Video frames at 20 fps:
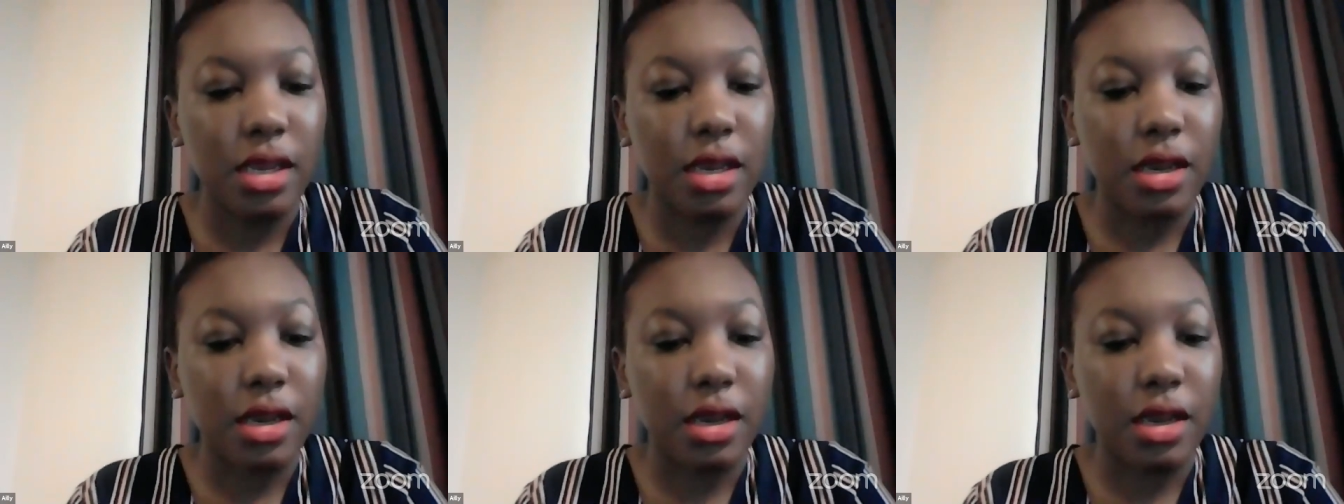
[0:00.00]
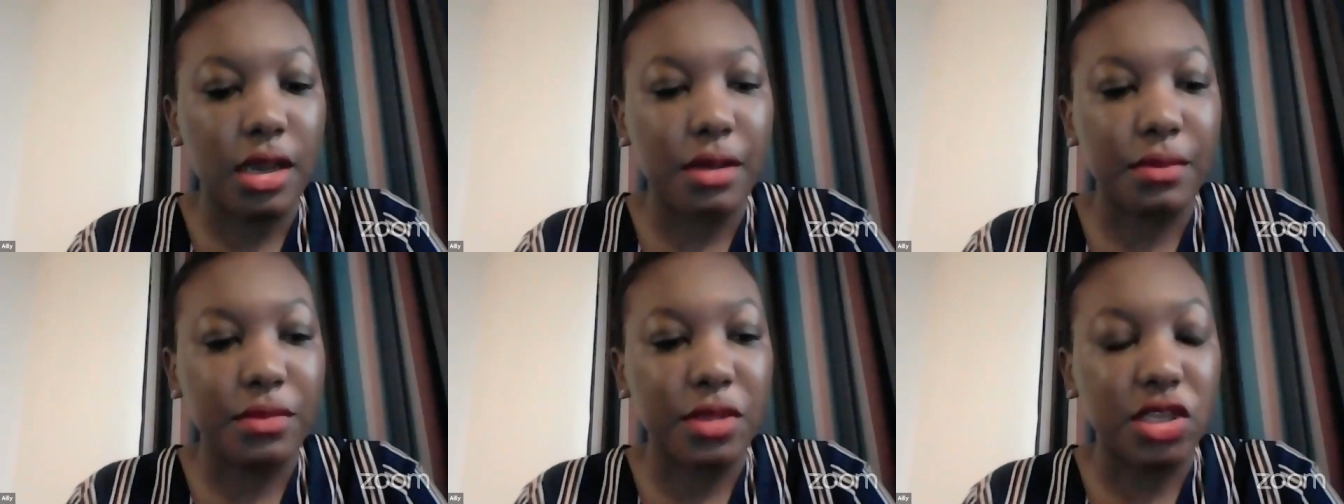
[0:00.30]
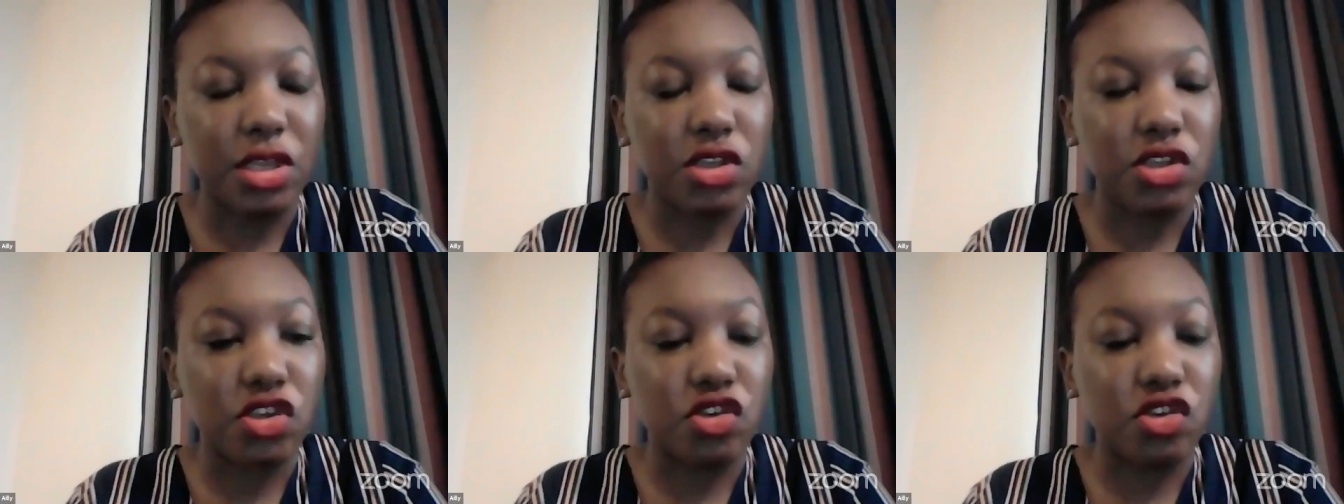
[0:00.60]

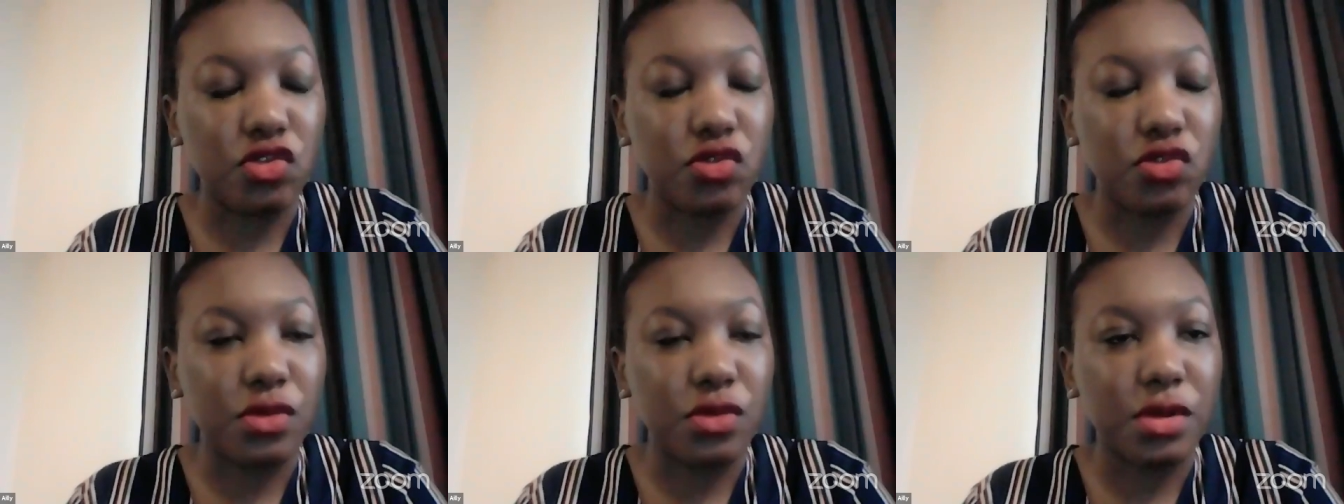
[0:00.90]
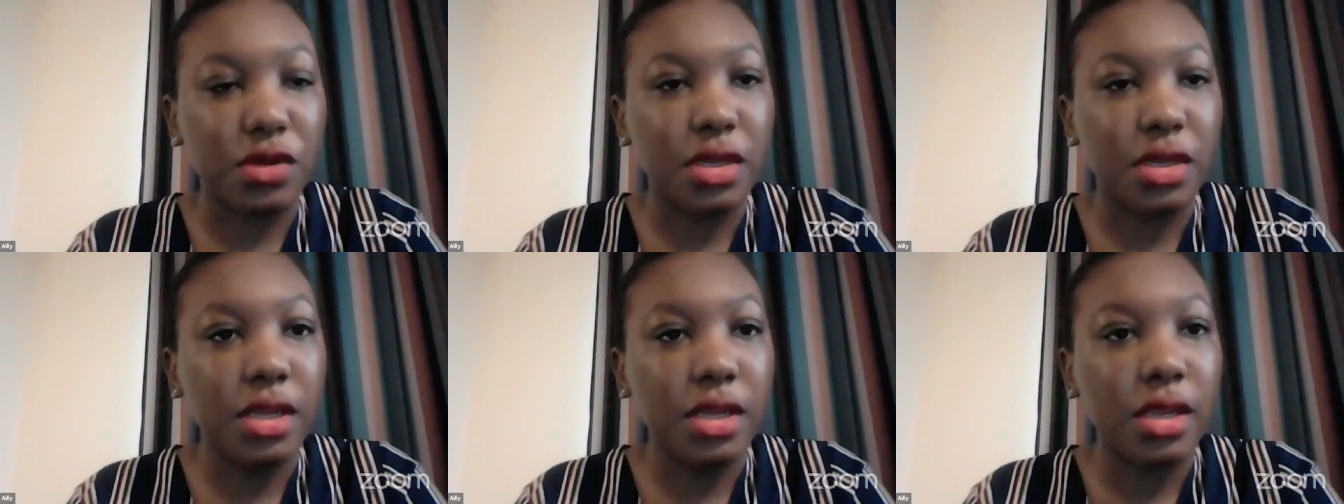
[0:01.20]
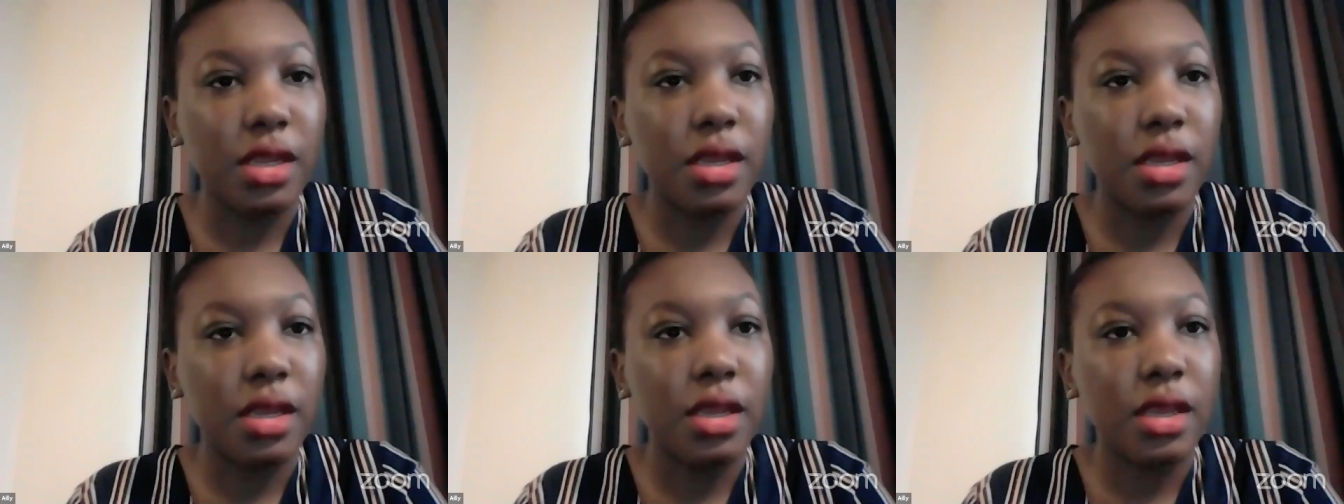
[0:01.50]
in June
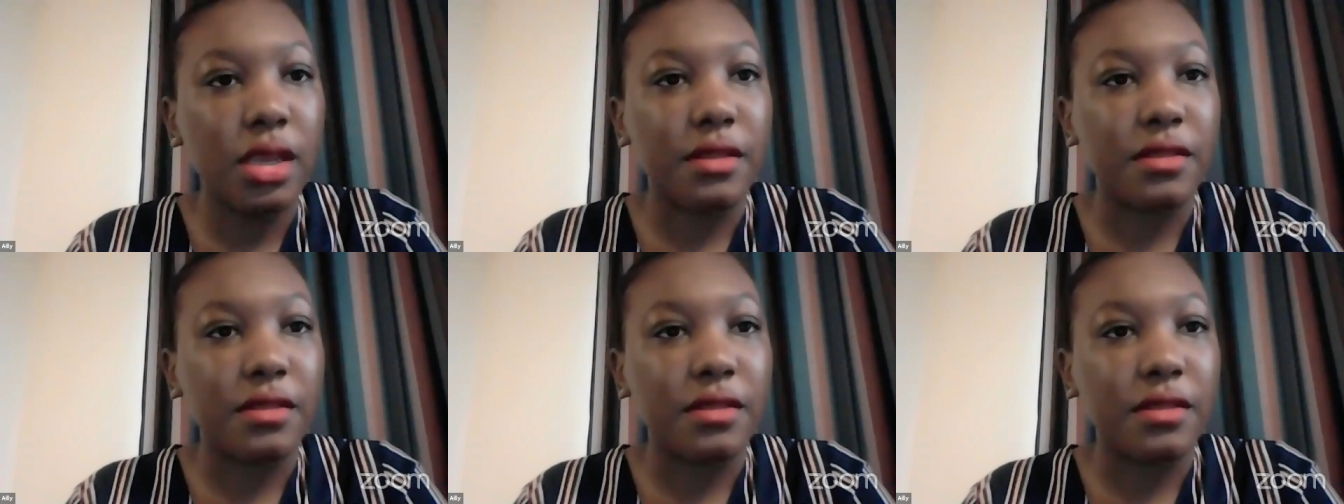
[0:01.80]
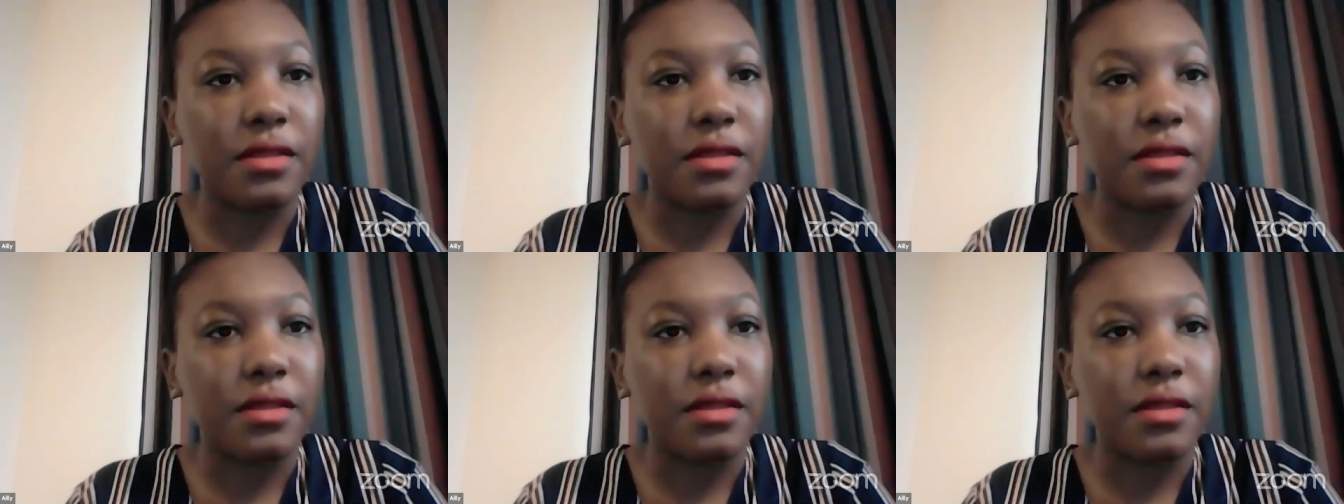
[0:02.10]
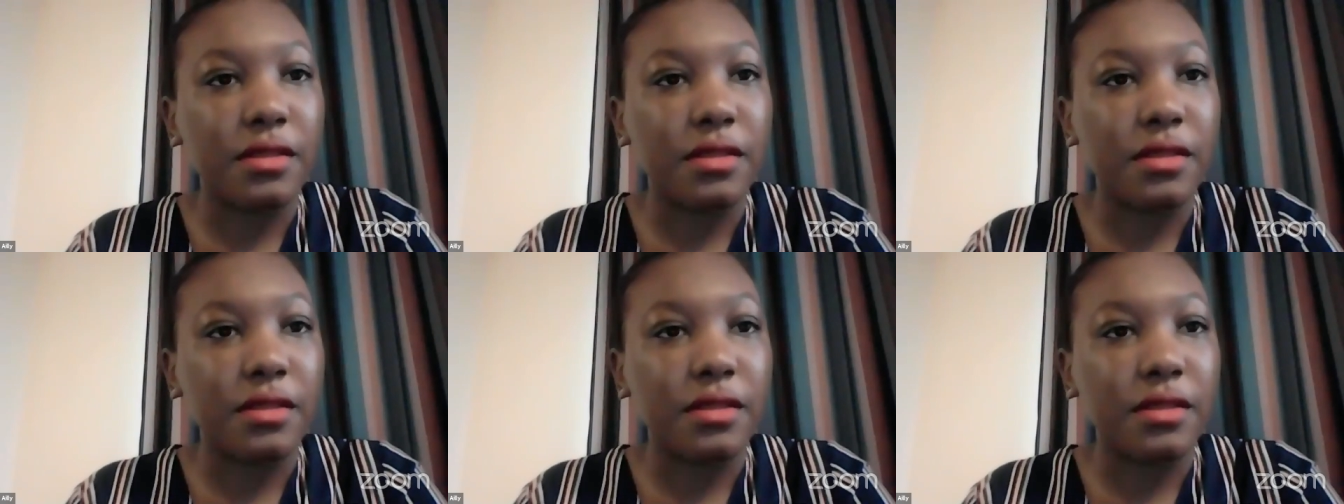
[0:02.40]
this year.